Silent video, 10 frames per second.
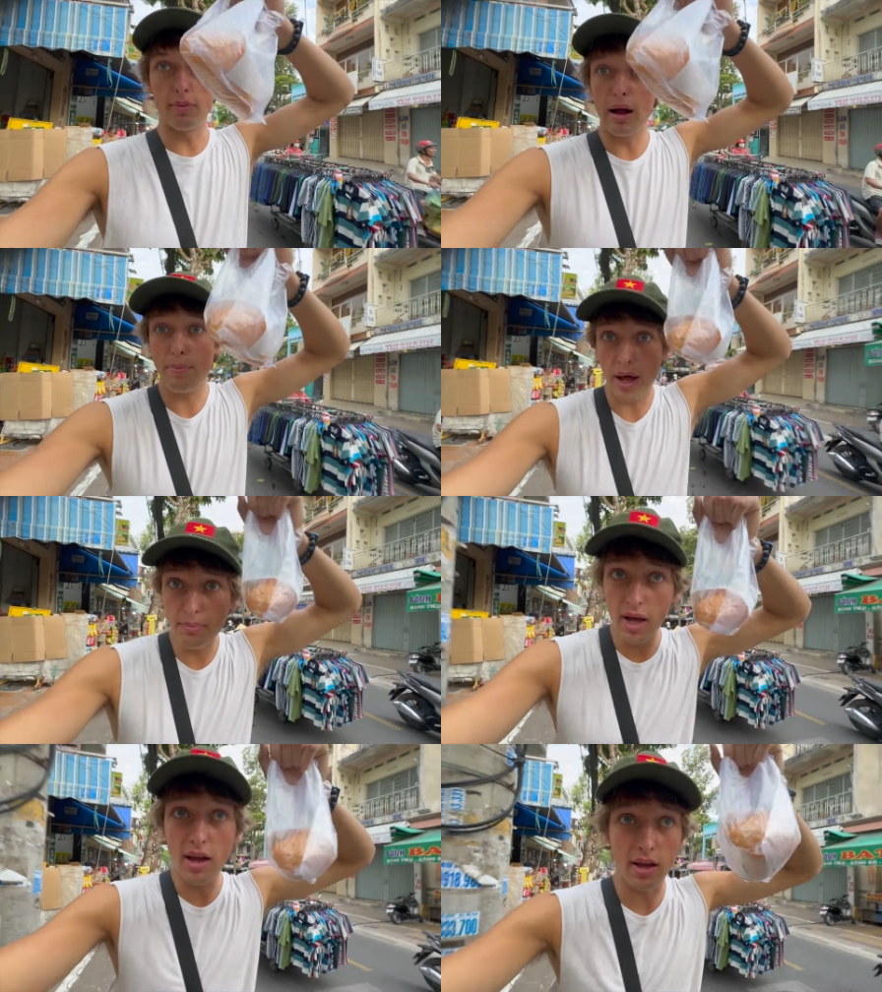my banh
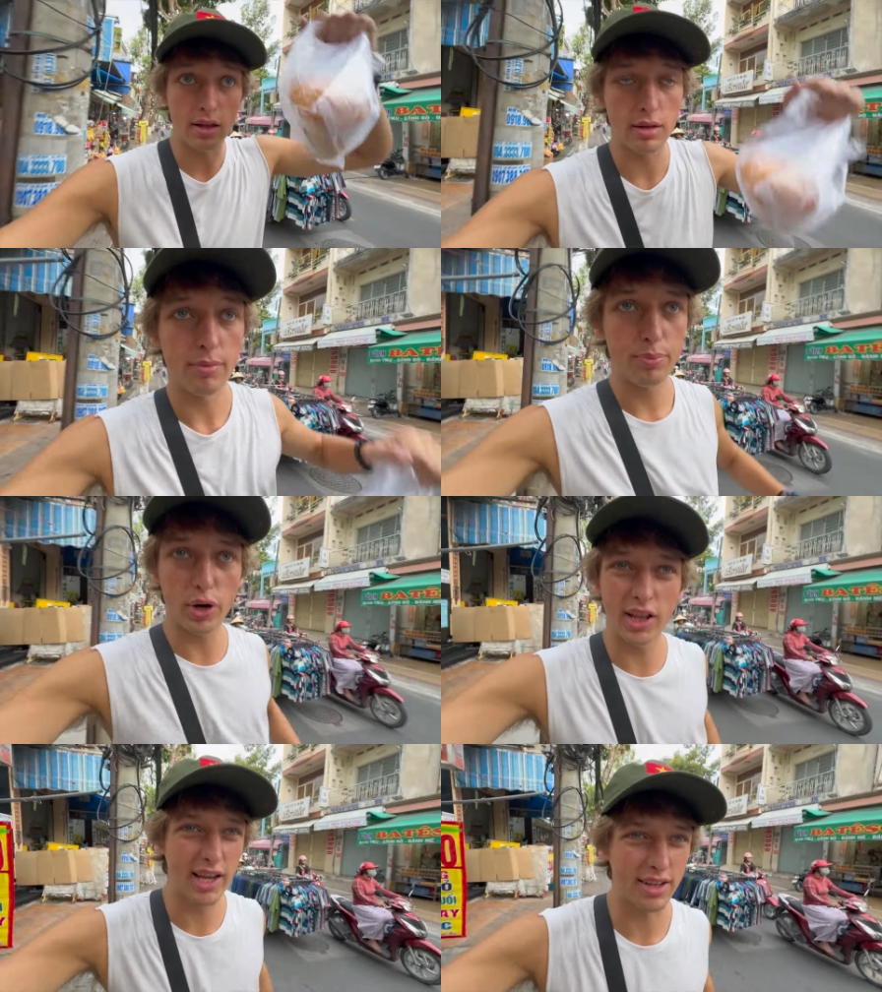mi.
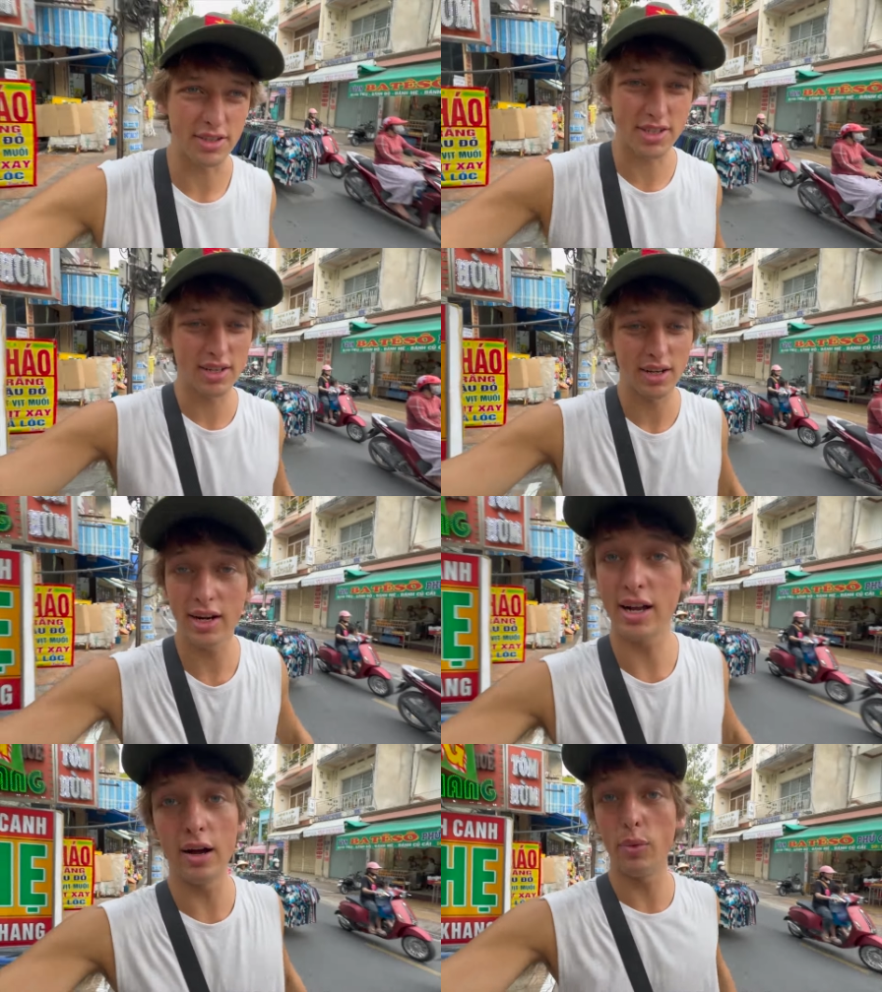Brilliant. I
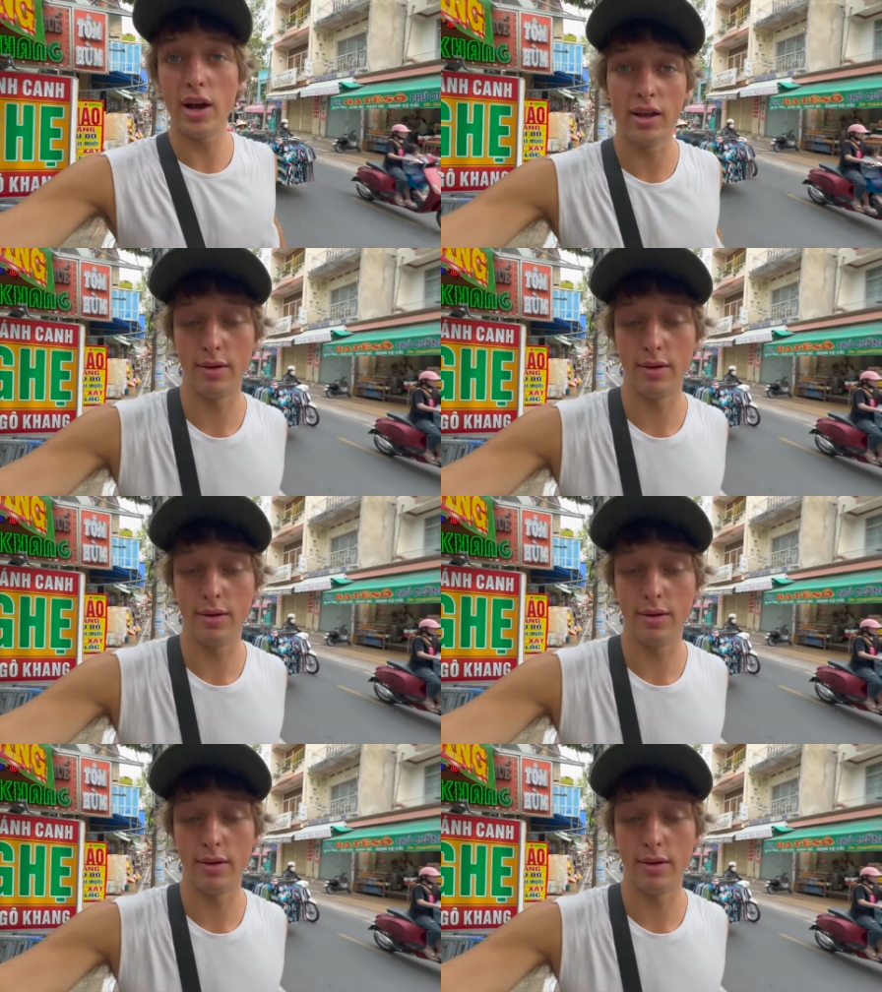can't wait.